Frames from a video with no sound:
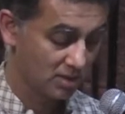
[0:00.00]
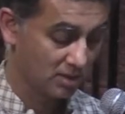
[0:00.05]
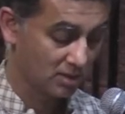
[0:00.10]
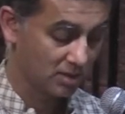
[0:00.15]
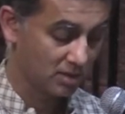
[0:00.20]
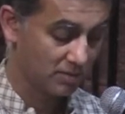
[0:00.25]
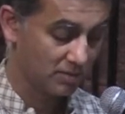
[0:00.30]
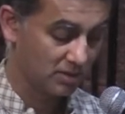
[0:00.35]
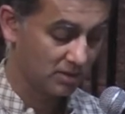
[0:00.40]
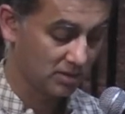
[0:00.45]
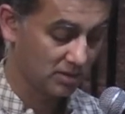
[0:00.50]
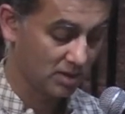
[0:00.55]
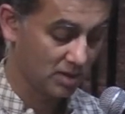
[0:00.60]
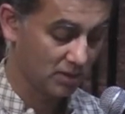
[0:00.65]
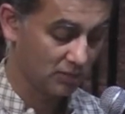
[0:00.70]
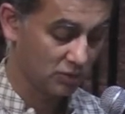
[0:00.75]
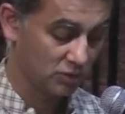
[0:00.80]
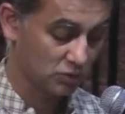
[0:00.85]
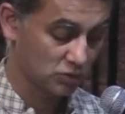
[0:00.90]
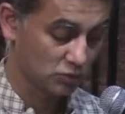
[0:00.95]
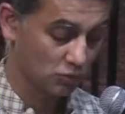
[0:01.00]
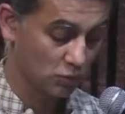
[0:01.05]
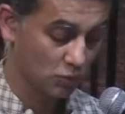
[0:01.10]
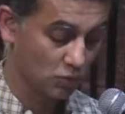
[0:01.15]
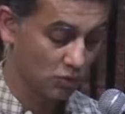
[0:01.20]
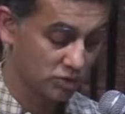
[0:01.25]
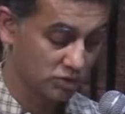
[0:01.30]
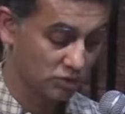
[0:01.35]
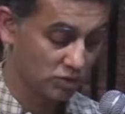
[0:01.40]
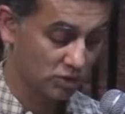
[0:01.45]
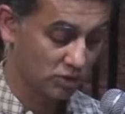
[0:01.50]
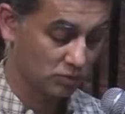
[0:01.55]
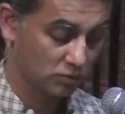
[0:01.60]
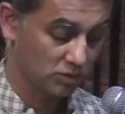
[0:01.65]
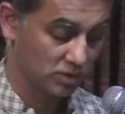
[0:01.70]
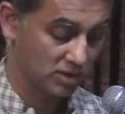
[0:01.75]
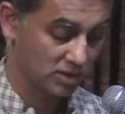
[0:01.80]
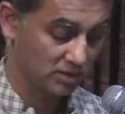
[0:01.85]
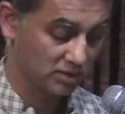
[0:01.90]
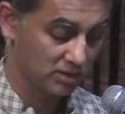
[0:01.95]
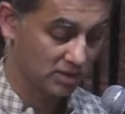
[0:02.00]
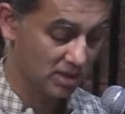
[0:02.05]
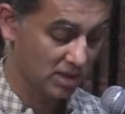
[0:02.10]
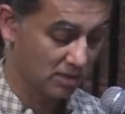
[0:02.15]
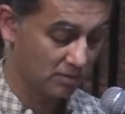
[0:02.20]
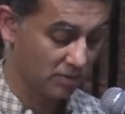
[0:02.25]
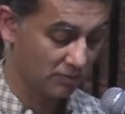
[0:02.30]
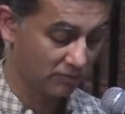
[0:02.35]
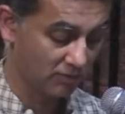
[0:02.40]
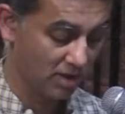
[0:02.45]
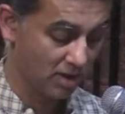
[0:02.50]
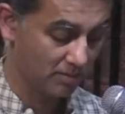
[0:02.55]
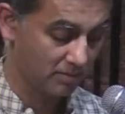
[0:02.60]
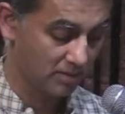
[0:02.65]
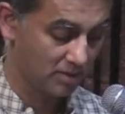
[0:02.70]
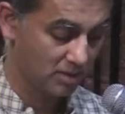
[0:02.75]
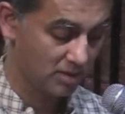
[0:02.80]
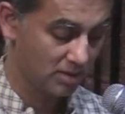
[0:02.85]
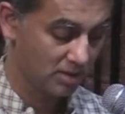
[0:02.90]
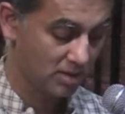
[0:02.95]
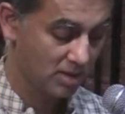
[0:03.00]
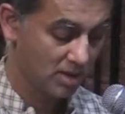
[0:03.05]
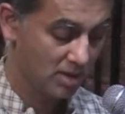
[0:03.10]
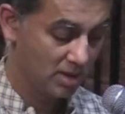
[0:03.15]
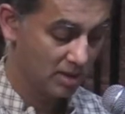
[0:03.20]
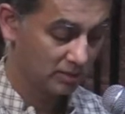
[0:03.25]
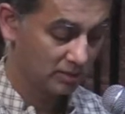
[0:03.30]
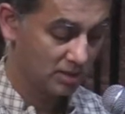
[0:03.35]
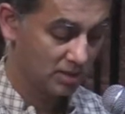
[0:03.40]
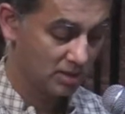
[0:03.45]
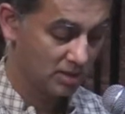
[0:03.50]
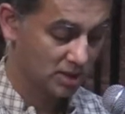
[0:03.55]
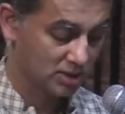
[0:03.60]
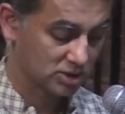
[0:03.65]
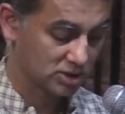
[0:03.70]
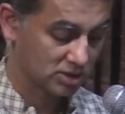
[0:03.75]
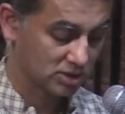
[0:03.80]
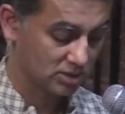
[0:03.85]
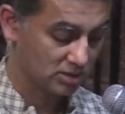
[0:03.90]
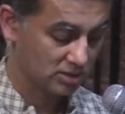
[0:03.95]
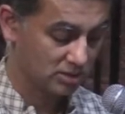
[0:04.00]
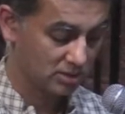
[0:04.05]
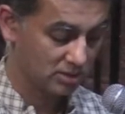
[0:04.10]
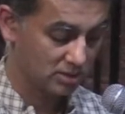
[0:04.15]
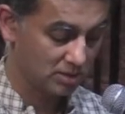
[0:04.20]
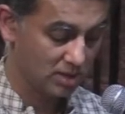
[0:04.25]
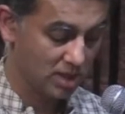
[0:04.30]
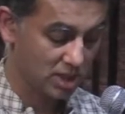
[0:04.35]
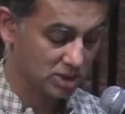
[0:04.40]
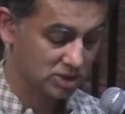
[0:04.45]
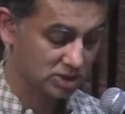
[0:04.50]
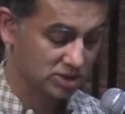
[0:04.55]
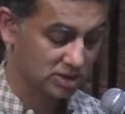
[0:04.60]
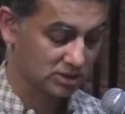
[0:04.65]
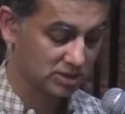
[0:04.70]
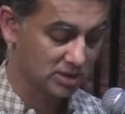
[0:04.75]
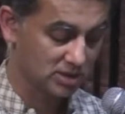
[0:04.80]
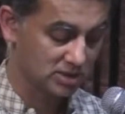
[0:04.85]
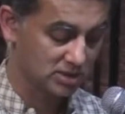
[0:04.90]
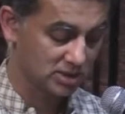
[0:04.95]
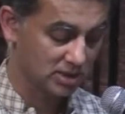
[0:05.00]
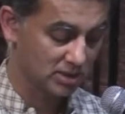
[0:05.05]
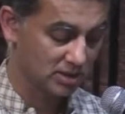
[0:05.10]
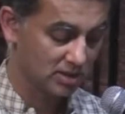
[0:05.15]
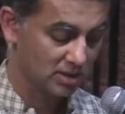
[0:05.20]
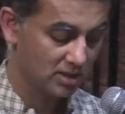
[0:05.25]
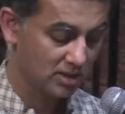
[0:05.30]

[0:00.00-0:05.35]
Kabanda was overjoyed to hear the name of Rama. The Rakshasa then said,